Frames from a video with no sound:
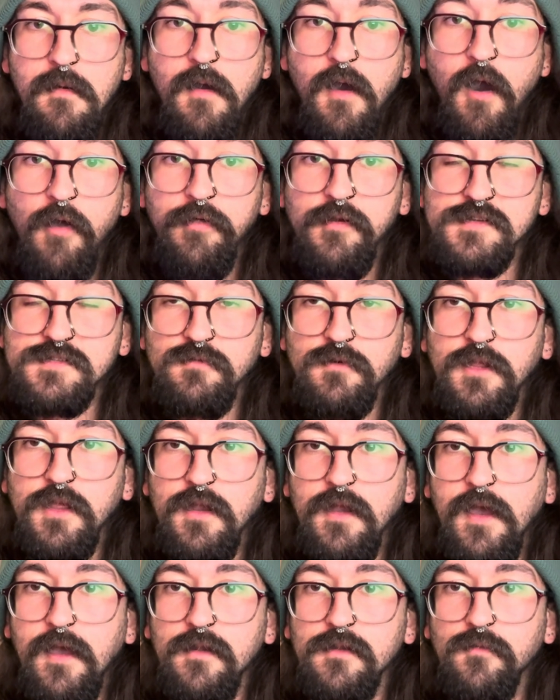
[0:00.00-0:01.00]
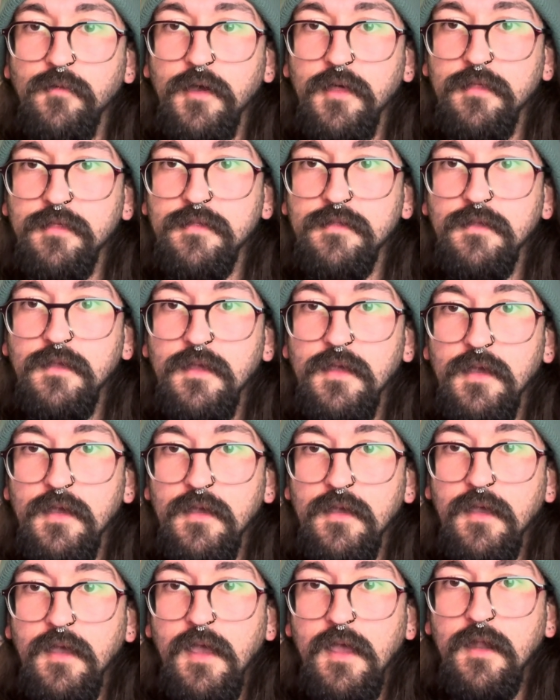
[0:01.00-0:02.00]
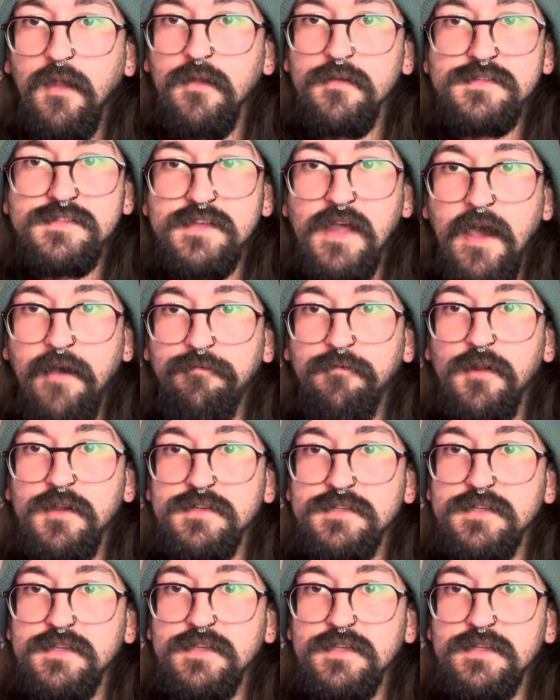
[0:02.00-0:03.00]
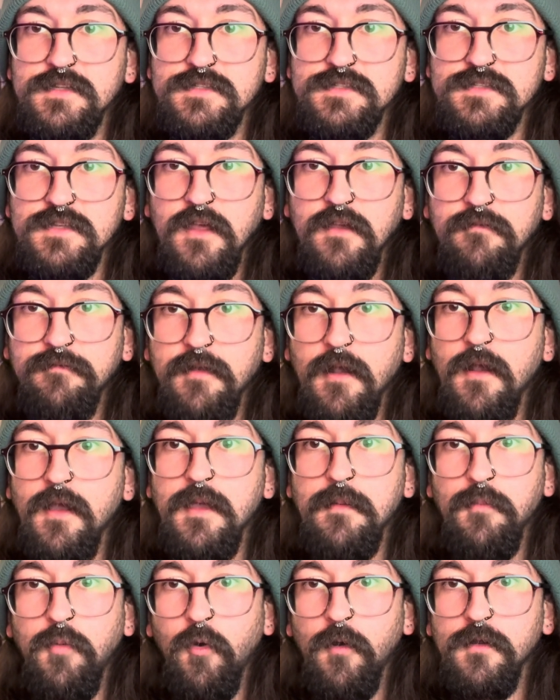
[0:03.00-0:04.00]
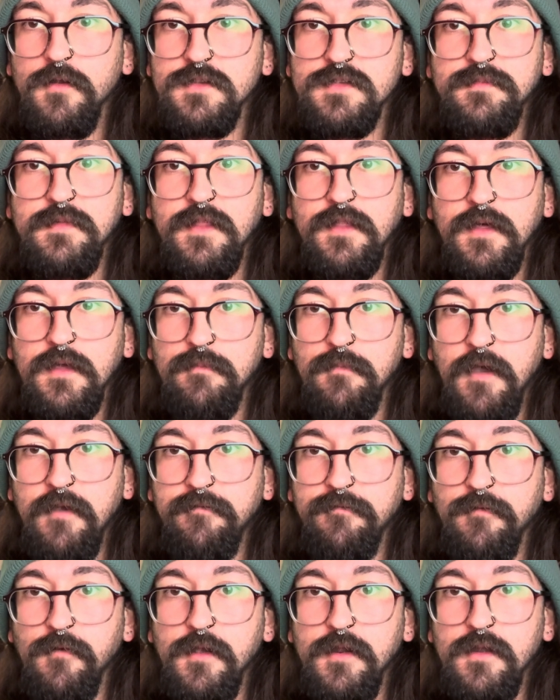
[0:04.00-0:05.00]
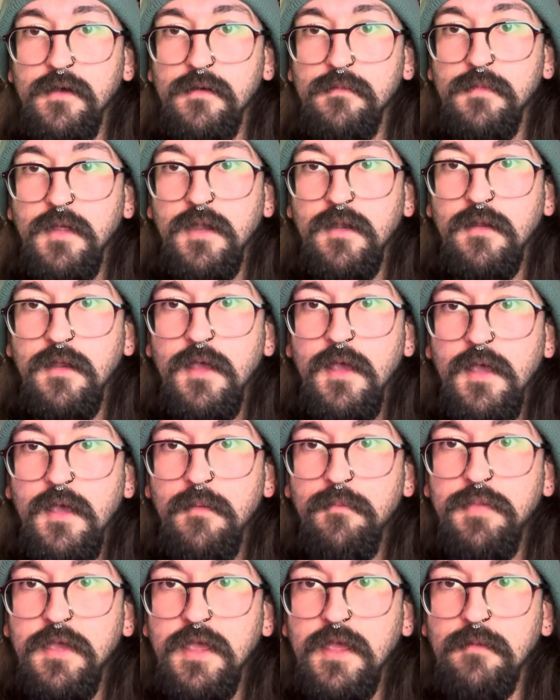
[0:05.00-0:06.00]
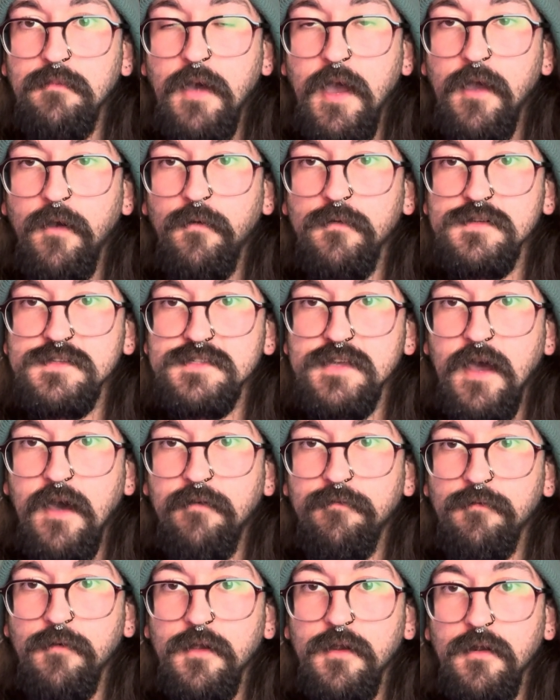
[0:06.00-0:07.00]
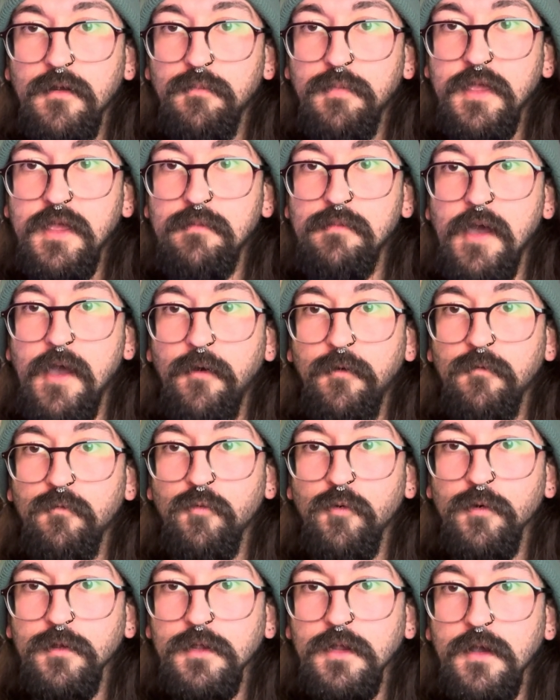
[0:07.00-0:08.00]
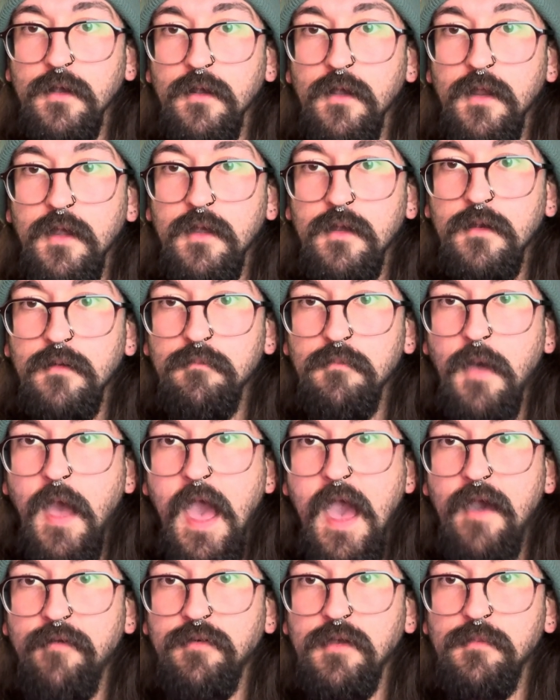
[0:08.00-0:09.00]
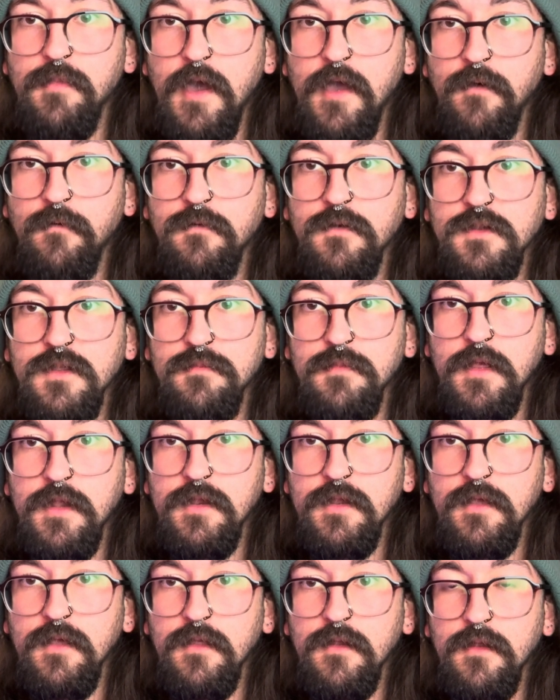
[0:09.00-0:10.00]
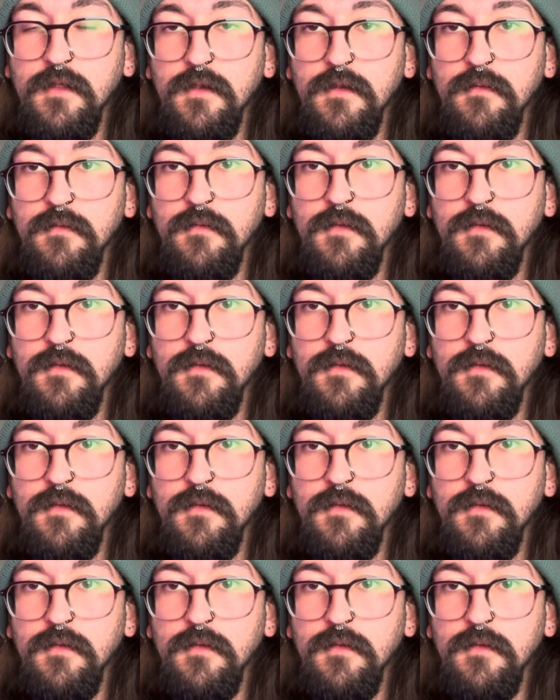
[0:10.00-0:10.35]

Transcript: others would connect with. And sovereignty is like very important to me, like my freedom and being my own sovereign or being my own ruler and having my own dominion and